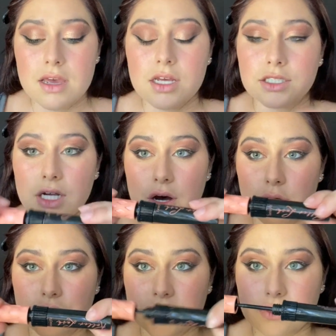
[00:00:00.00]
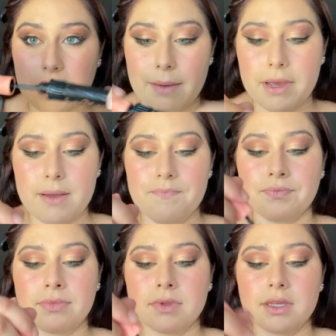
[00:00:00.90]
So just grab it,
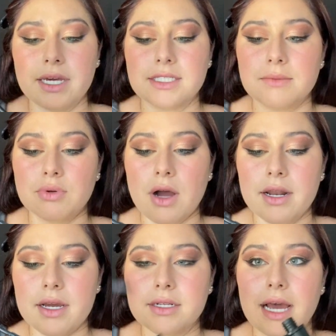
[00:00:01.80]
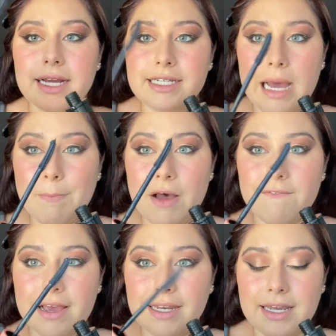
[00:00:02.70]
get some product. I tap off
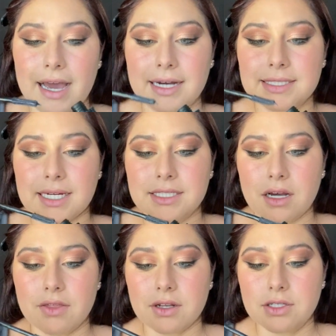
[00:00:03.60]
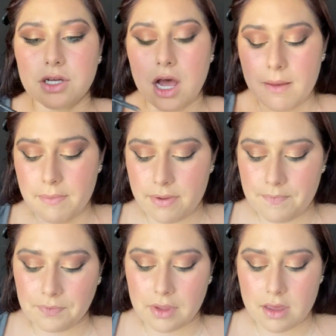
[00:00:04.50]
any excess on the top.
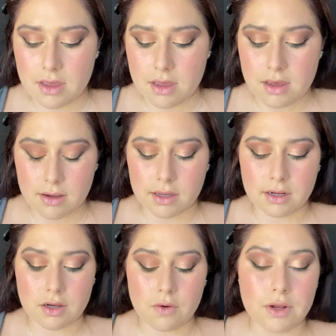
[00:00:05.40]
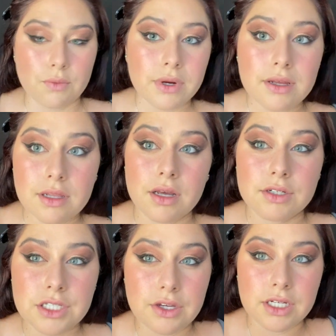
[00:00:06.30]
I'm gonna go in real close
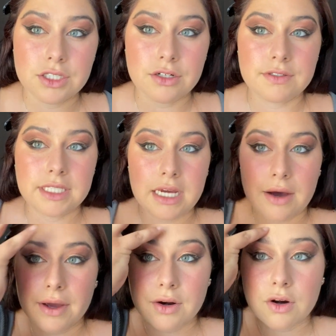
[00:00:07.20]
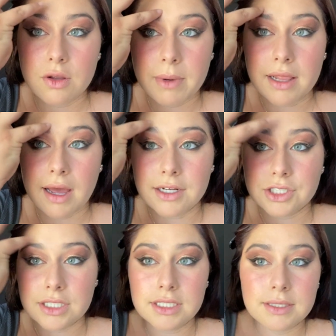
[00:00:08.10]
so you can sort of see how I curl my
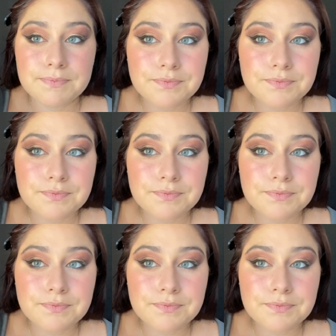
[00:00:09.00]
lashes.